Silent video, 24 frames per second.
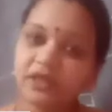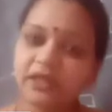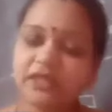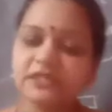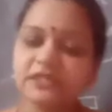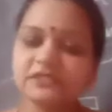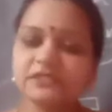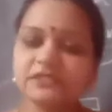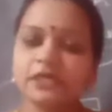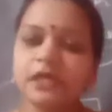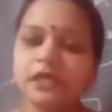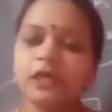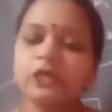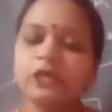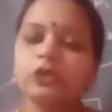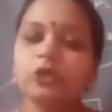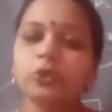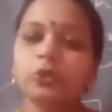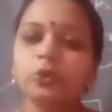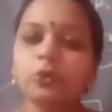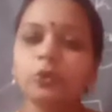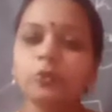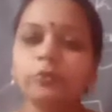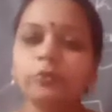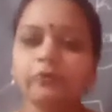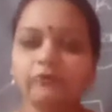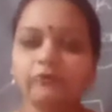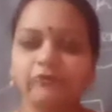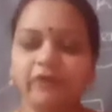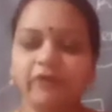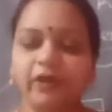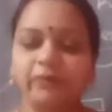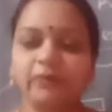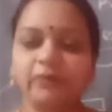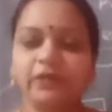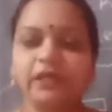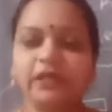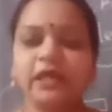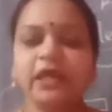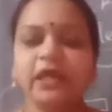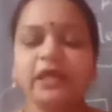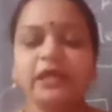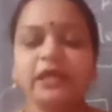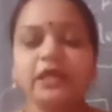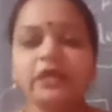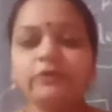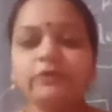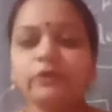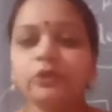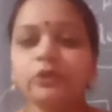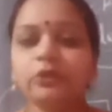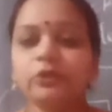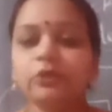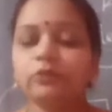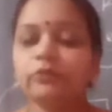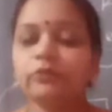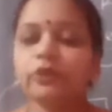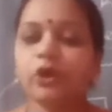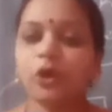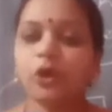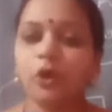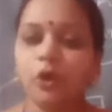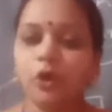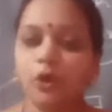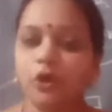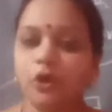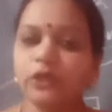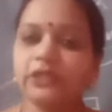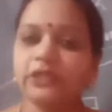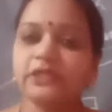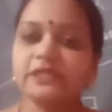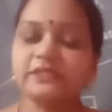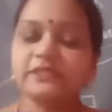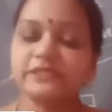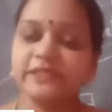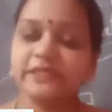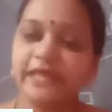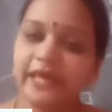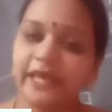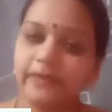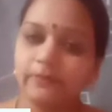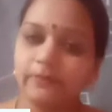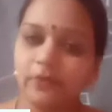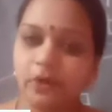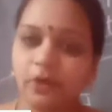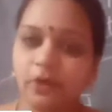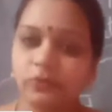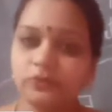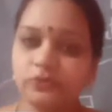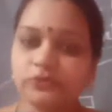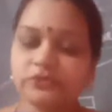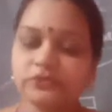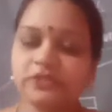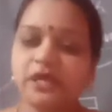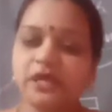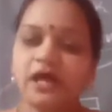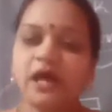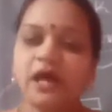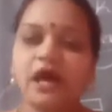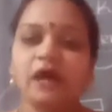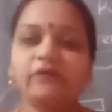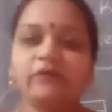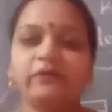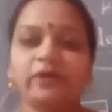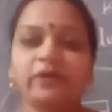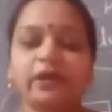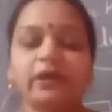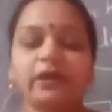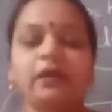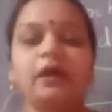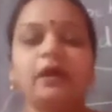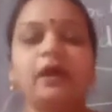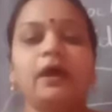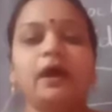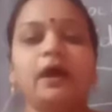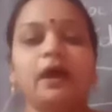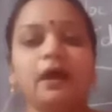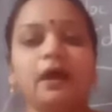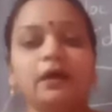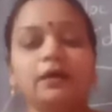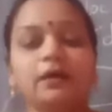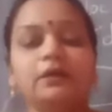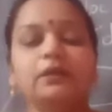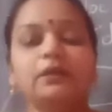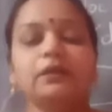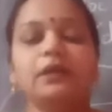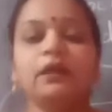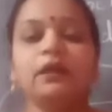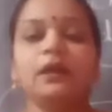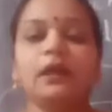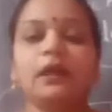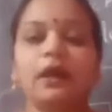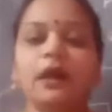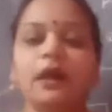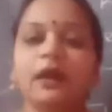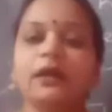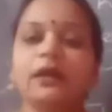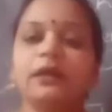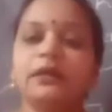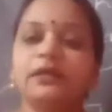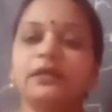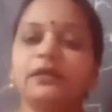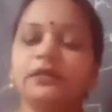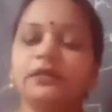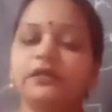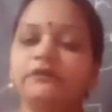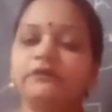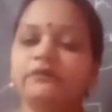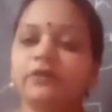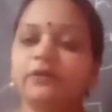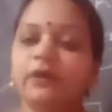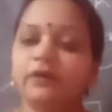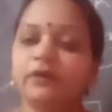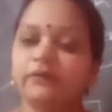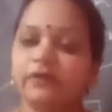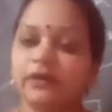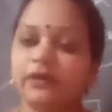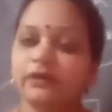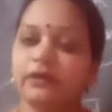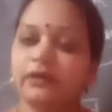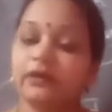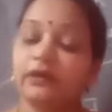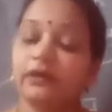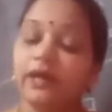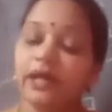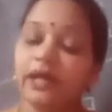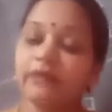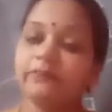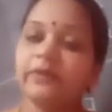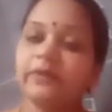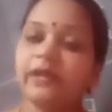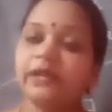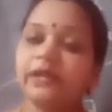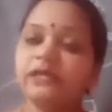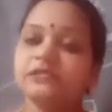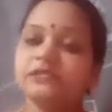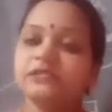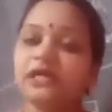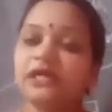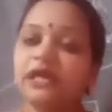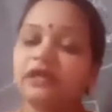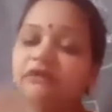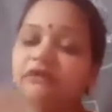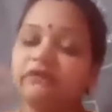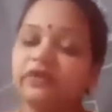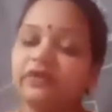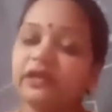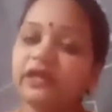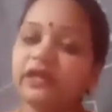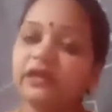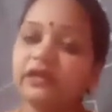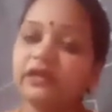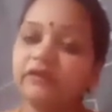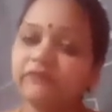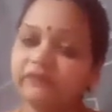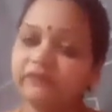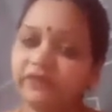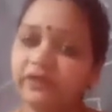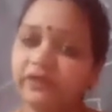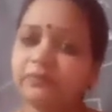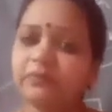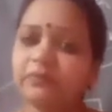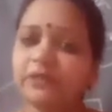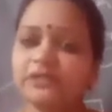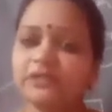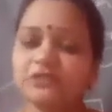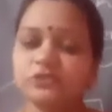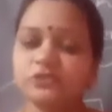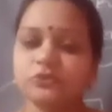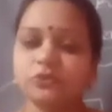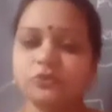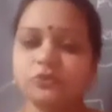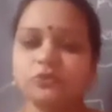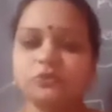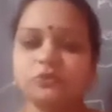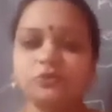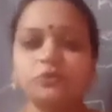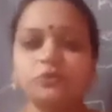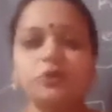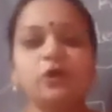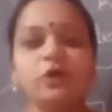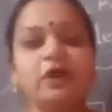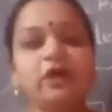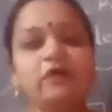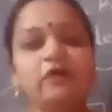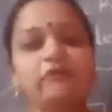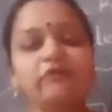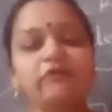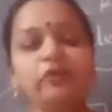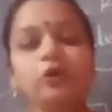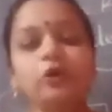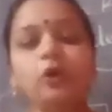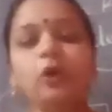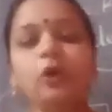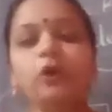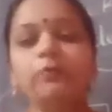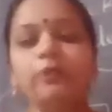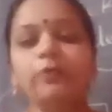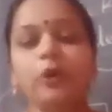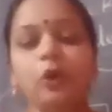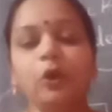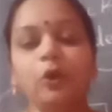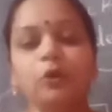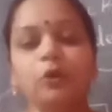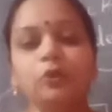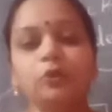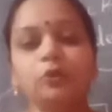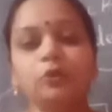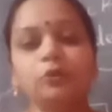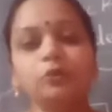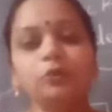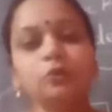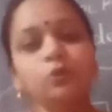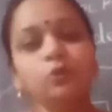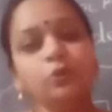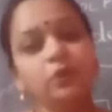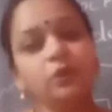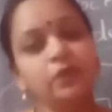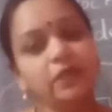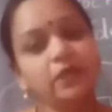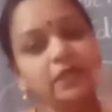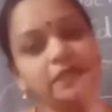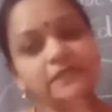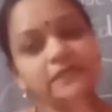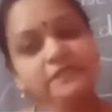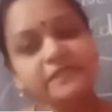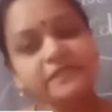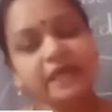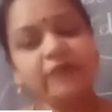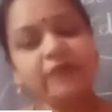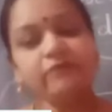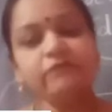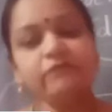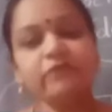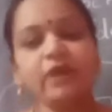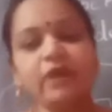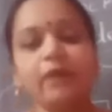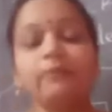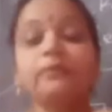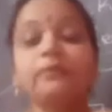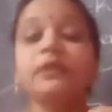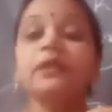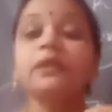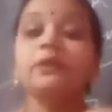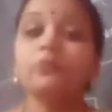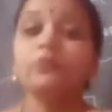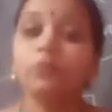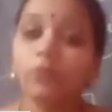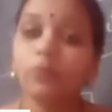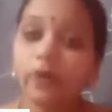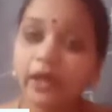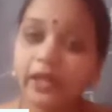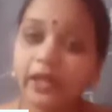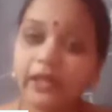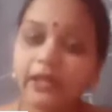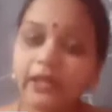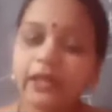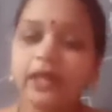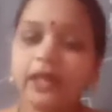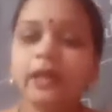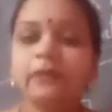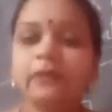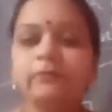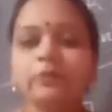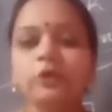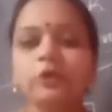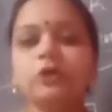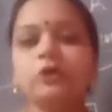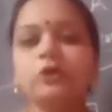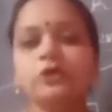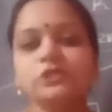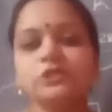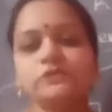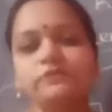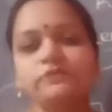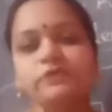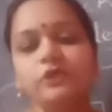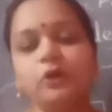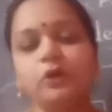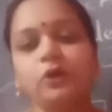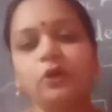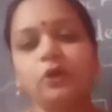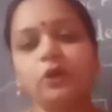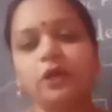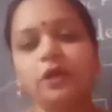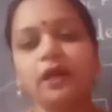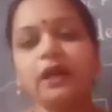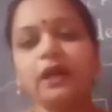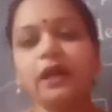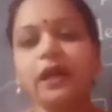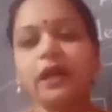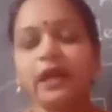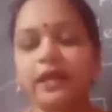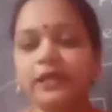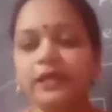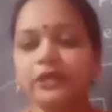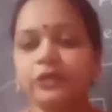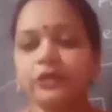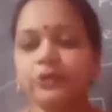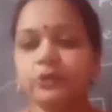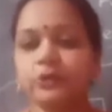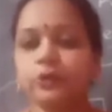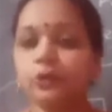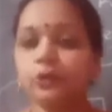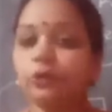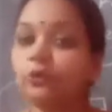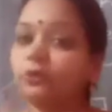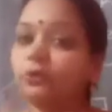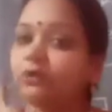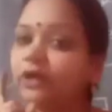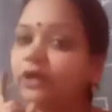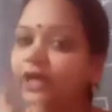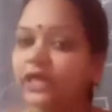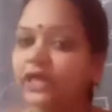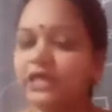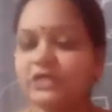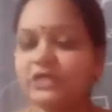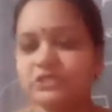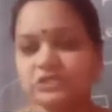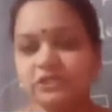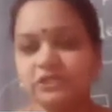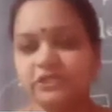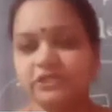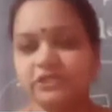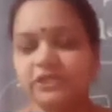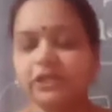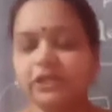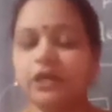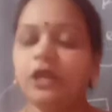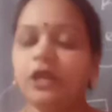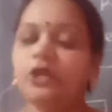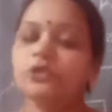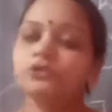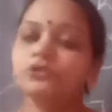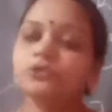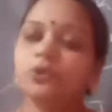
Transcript: Yes, a group of family. Even though we are not in the same house, our uncle, aunt, our grandparents are living in different places also, we all belong to same family. Why? Because we all are related to each other.